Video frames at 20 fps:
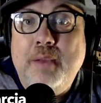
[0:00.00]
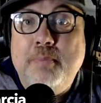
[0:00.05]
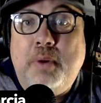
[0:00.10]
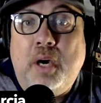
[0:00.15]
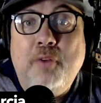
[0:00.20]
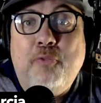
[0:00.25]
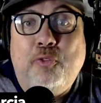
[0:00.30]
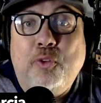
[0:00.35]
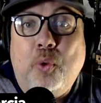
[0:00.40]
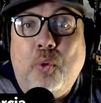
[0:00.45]

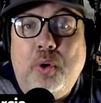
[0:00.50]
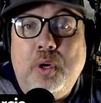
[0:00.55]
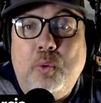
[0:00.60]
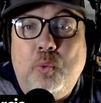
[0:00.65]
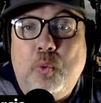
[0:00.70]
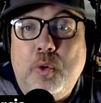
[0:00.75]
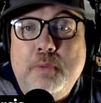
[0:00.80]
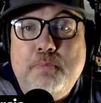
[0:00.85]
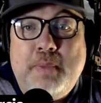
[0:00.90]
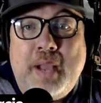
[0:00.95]
but Florida
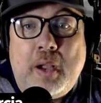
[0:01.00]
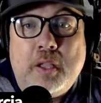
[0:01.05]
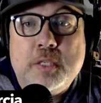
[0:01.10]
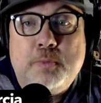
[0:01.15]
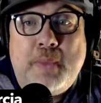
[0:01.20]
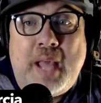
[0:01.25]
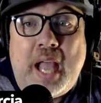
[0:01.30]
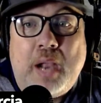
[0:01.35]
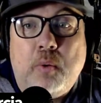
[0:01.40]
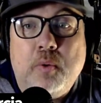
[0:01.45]
would bounce
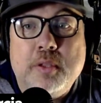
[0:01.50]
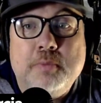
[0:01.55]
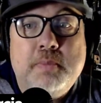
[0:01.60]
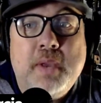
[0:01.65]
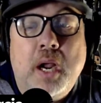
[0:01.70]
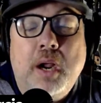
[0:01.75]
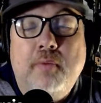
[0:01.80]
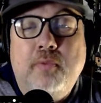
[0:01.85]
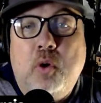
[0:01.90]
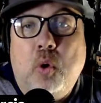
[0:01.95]
back with a
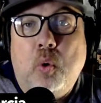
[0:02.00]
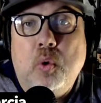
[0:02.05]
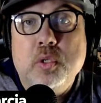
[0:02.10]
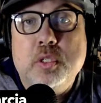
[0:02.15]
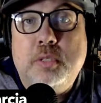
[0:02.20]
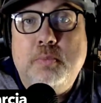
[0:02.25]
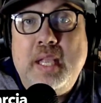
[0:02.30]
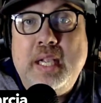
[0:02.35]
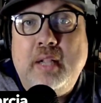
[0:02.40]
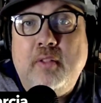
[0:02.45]
pair of
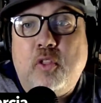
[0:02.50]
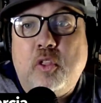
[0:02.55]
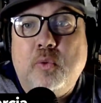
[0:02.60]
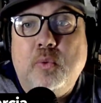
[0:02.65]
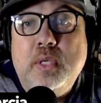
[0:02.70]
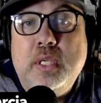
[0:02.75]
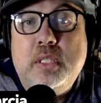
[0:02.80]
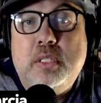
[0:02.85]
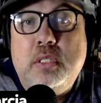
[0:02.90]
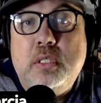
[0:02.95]
goals to make it
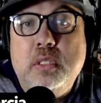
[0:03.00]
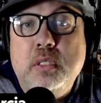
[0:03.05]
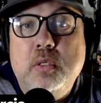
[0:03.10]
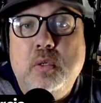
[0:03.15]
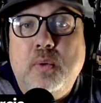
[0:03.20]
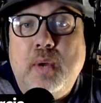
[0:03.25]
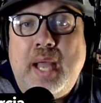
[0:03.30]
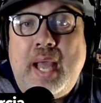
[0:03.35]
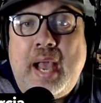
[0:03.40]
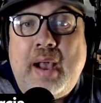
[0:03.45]

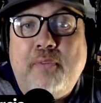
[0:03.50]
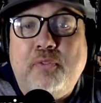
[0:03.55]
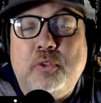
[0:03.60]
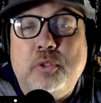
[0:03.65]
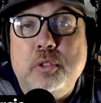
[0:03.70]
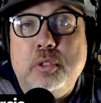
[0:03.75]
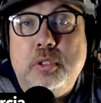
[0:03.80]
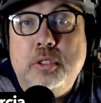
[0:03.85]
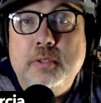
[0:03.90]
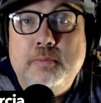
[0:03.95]
3-2
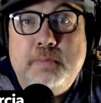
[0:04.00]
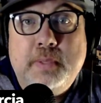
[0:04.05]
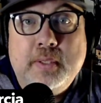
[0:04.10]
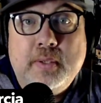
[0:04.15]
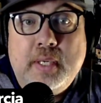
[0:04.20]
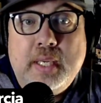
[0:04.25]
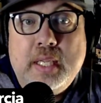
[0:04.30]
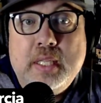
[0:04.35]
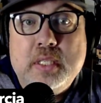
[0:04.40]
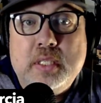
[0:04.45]
after two
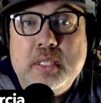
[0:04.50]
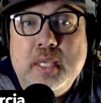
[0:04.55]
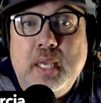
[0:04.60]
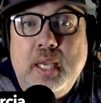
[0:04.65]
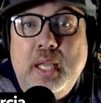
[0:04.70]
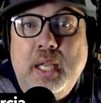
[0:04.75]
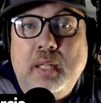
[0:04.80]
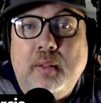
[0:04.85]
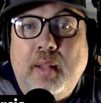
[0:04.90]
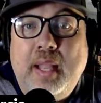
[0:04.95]
periods.
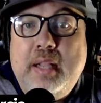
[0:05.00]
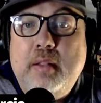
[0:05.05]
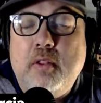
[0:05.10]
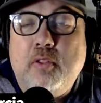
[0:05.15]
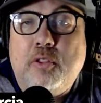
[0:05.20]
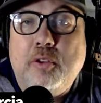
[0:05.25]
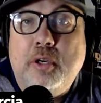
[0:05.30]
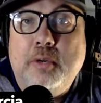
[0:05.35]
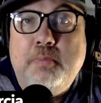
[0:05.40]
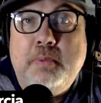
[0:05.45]
Late in the
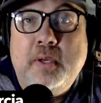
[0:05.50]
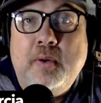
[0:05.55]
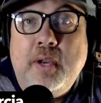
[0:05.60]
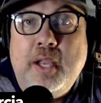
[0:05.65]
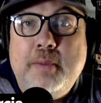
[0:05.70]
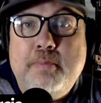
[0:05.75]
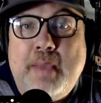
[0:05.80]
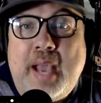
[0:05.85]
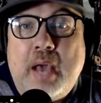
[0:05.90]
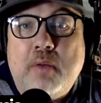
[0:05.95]
third
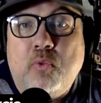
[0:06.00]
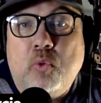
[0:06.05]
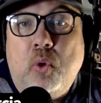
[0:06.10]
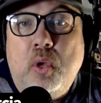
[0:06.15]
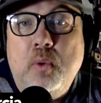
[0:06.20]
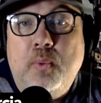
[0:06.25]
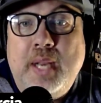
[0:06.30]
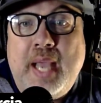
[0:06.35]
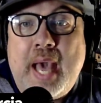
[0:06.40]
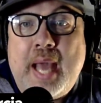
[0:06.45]
period, Matt
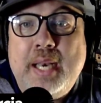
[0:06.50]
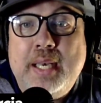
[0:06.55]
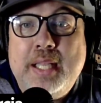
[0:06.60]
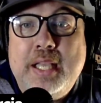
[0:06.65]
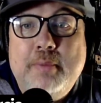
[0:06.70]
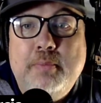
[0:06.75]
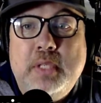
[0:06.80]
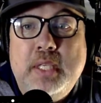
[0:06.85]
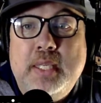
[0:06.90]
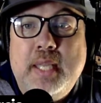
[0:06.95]
Roy would add an
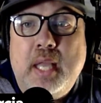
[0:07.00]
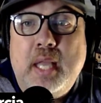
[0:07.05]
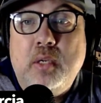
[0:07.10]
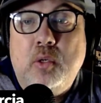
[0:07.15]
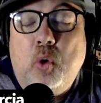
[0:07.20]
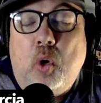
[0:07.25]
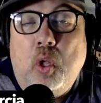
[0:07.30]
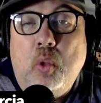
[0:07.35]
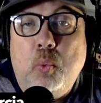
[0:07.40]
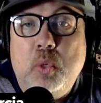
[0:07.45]
empty net
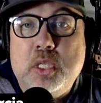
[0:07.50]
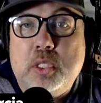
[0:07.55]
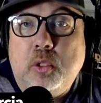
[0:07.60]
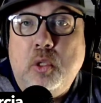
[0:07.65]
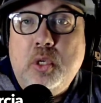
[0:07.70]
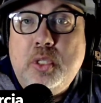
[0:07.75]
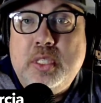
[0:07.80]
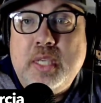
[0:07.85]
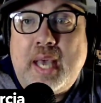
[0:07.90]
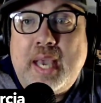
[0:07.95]
goal, which
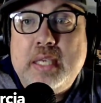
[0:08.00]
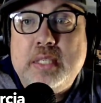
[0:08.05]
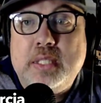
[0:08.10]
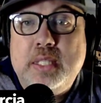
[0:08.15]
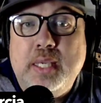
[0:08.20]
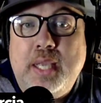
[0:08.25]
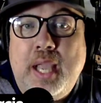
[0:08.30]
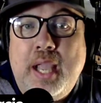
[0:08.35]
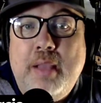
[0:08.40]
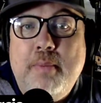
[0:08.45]
looked to ice
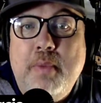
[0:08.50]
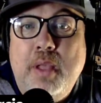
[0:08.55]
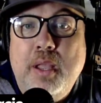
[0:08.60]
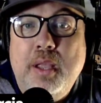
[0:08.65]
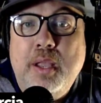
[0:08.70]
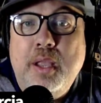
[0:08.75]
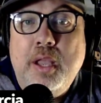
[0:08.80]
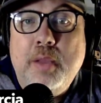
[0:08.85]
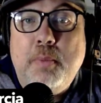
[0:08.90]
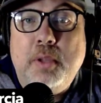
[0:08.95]
the game,
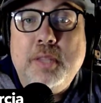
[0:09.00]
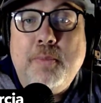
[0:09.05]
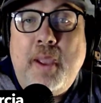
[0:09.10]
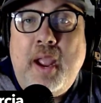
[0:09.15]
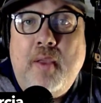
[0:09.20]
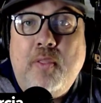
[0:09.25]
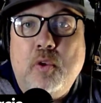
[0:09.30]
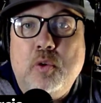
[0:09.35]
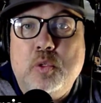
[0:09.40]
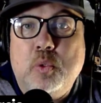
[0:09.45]
but the
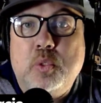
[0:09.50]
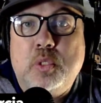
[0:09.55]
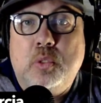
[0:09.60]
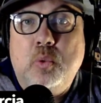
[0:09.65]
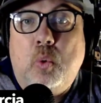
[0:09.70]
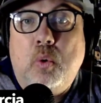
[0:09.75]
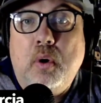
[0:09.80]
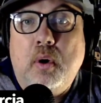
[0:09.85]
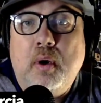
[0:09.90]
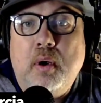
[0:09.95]
Panthers would
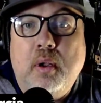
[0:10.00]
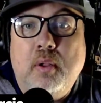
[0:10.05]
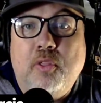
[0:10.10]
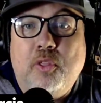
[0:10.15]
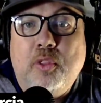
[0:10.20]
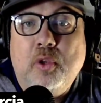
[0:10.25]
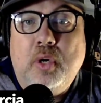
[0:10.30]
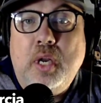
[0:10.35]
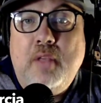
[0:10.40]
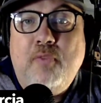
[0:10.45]
score
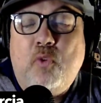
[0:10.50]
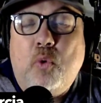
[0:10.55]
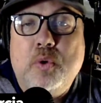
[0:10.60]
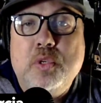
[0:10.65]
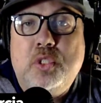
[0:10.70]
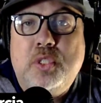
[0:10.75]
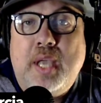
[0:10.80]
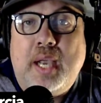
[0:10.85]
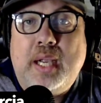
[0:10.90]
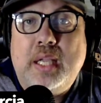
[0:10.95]

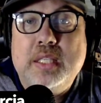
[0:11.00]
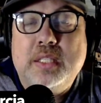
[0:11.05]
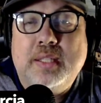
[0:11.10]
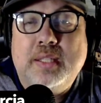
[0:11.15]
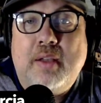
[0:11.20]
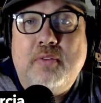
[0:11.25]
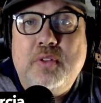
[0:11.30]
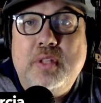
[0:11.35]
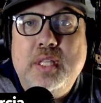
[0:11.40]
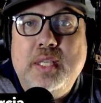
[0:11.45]
34 seconds
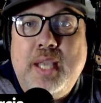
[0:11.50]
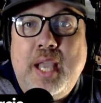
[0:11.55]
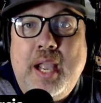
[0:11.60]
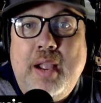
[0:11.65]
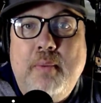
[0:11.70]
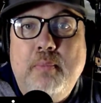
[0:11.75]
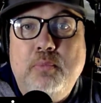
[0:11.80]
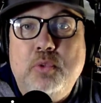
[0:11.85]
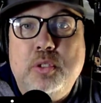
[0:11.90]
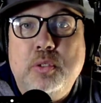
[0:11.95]
left in the
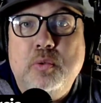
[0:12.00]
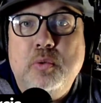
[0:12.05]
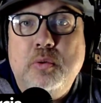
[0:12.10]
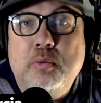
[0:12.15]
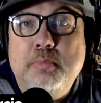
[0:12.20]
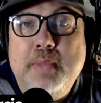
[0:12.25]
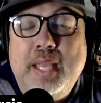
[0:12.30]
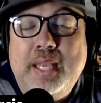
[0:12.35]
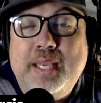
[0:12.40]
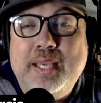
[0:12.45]
game
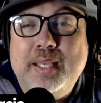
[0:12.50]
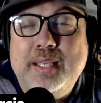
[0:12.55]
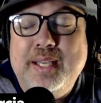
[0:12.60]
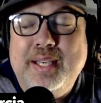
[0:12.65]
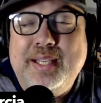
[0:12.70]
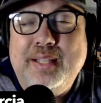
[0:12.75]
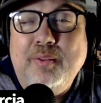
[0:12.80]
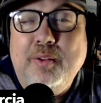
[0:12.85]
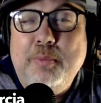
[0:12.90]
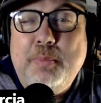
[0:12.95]
to make it
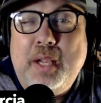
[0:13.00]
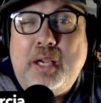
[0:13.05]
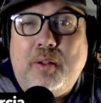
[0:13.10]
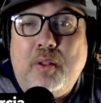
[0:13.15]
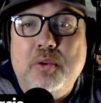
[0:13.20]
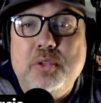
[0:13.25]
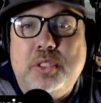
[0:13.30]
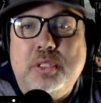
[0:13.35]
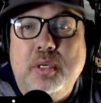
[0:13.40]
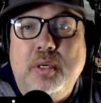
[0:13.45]
a little bit
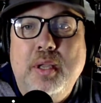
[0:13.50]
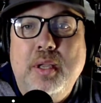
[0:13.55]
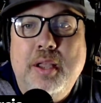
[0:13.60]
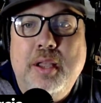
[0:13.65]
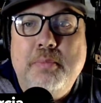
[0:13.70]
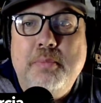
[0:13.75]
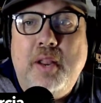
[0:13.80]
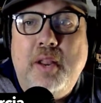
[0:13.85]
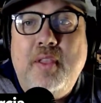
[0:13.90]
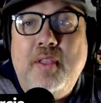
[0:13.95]
closer,
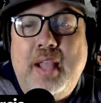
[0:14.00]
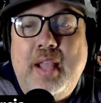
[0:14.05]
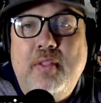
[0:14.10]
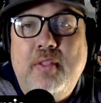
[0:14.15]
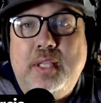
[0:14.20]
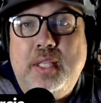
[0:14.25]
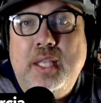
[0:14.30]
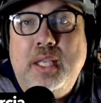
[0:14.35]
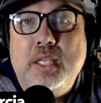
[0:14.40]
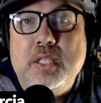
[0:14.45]
but in the
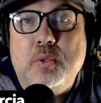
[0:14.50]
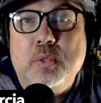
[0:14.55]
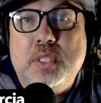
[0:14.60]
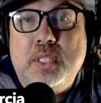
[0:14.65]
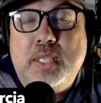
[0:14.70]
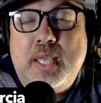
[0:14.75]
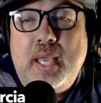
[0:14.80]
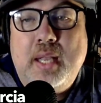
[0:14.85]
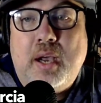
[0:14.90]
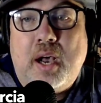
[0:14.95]
end, the Kings
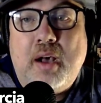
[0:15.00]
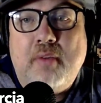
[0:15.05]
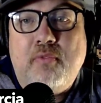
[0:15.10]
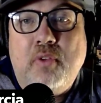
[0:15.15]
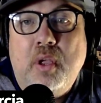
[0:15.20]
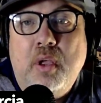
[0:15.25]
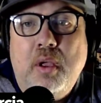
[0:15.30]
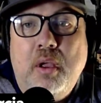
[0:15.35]
would skate off